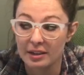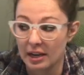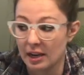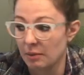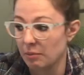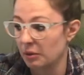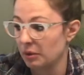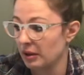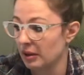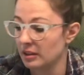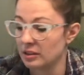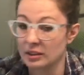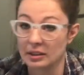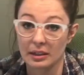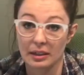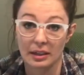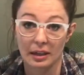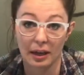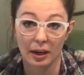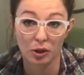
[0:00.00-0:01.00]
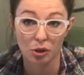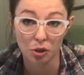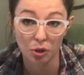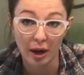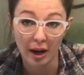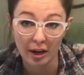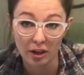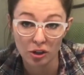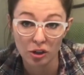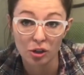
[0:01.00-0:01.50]
table is a
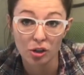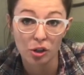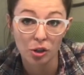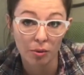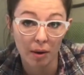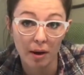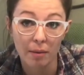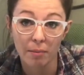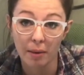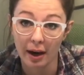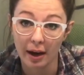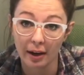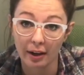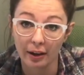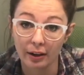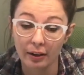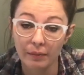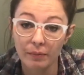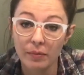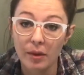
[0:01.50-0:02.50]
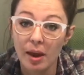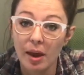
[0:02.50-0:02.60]
trash or shred pile.